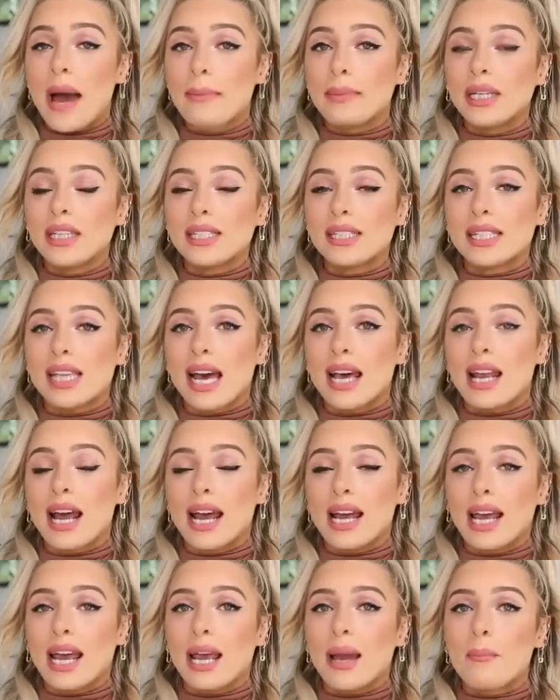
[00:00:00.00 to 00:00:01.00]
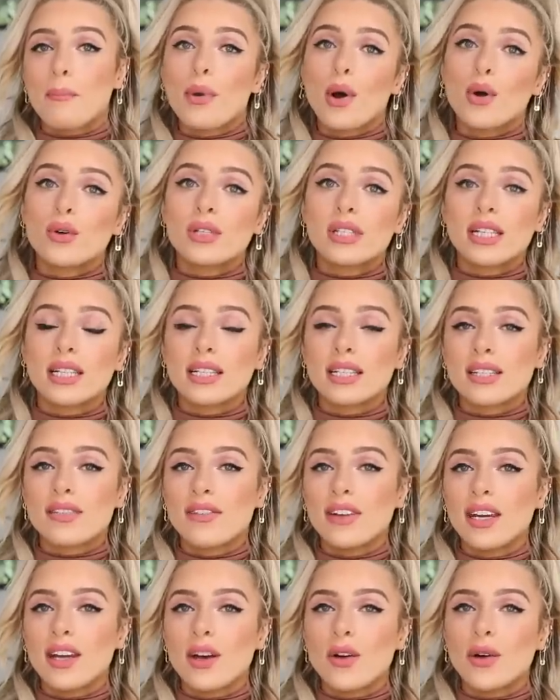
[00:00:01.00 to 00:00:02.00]
That being said, I am posting this
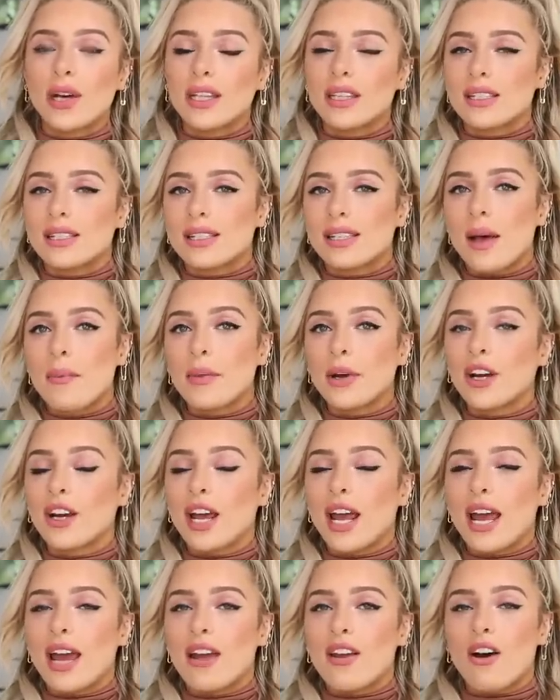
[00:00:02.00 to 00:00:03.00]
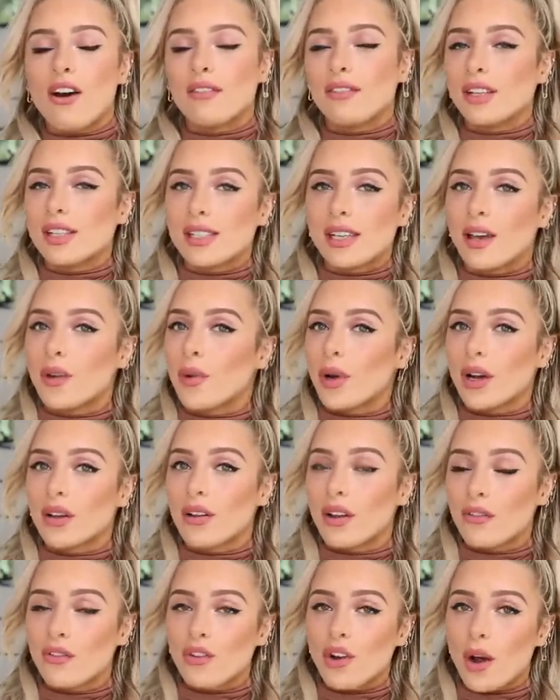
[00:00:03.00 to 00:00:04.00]
video in the summer, and obviously I wear a
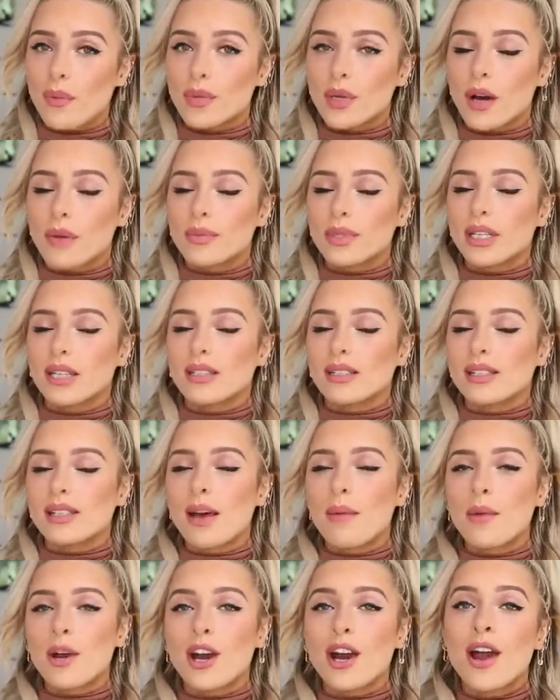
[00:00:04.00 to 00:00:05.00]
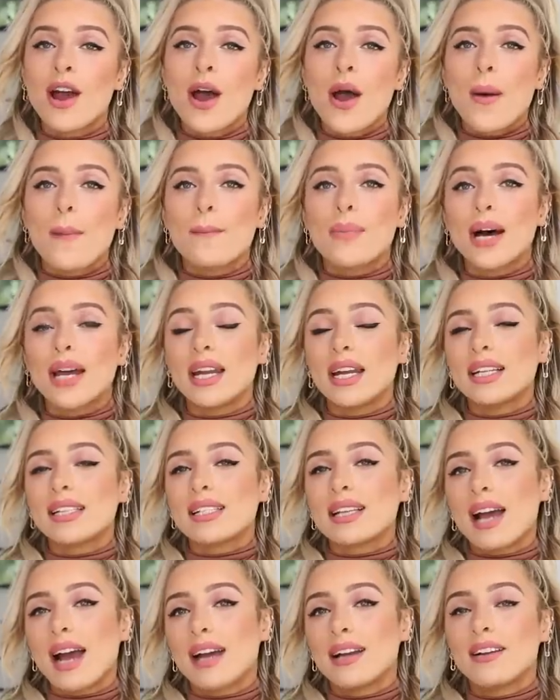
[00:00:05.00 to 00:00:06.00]
lot of crop tops in the summer, but
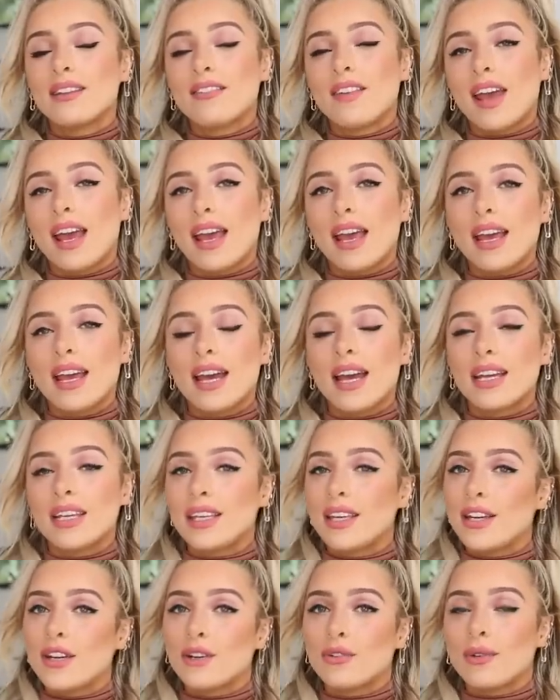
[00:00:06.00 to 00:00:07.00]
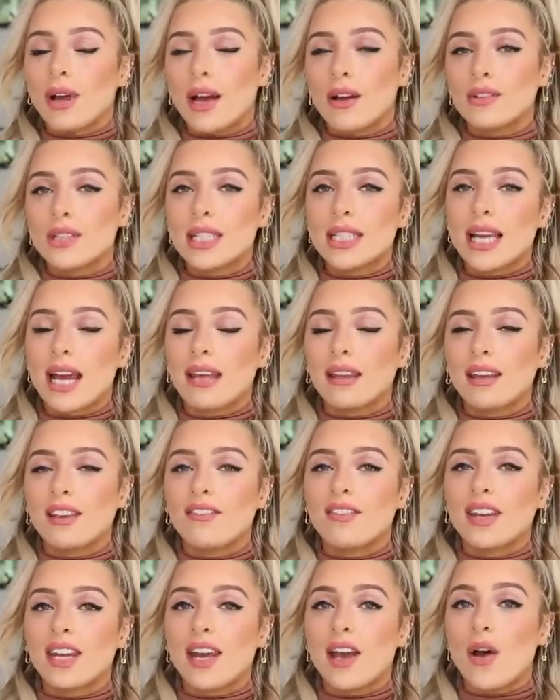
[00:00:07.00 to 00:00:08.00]
it's kind of a year round
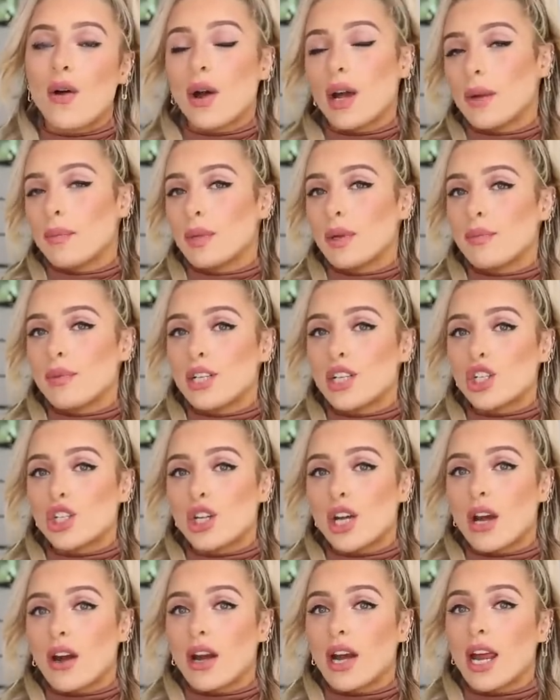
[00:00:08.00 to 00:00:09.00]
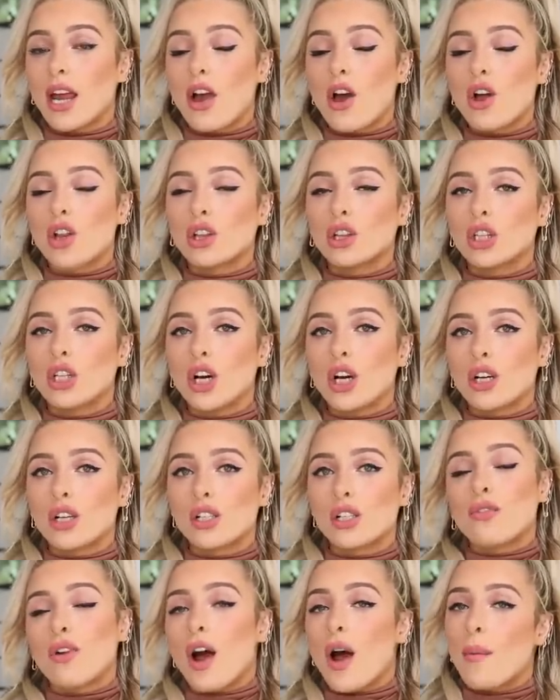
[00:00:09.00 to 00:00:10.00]
styling video, and I'm gonna be sharing
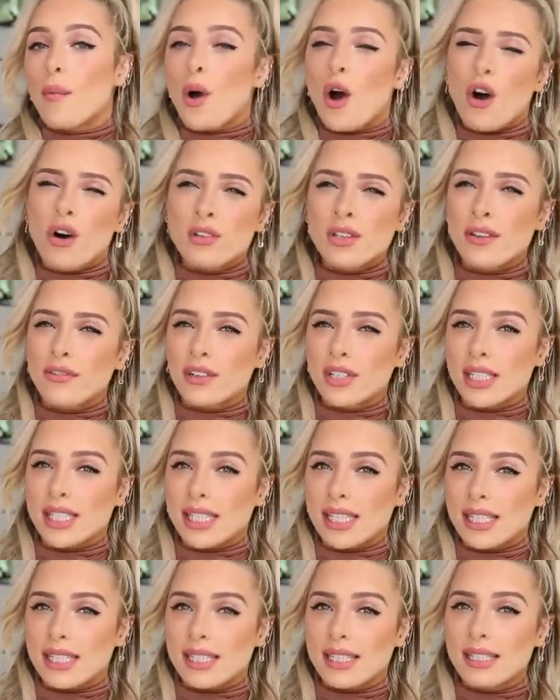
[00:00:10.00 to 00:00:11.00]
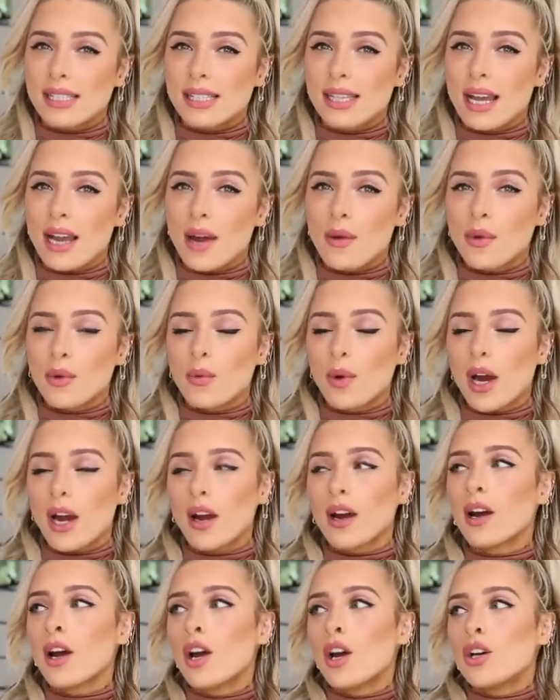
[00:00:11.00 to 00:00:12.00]
looks from all different seasons that I would
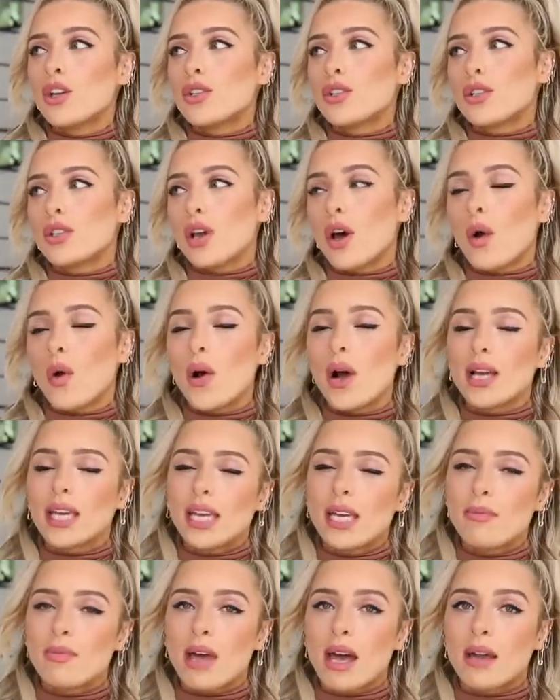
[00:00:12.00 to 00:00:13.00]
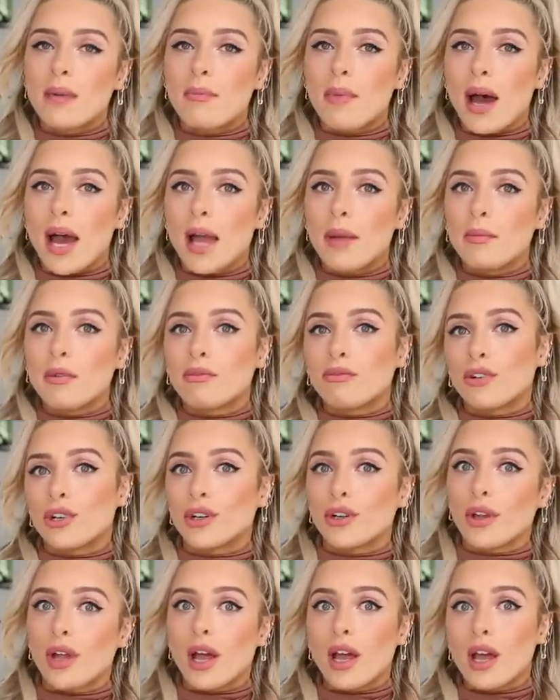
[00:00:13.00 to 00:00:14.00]
wear. So keep that in mind before where you're